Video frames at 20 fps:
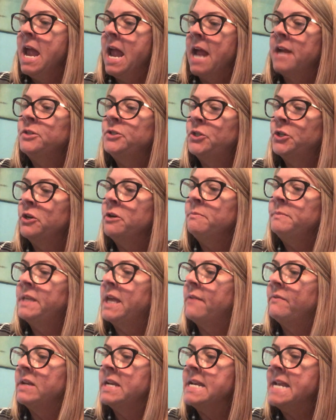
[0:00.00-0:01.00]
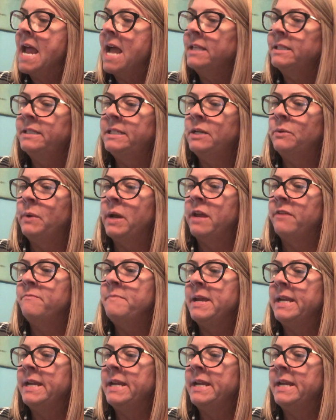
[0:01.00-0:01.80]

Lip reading: and germs have a nasty way of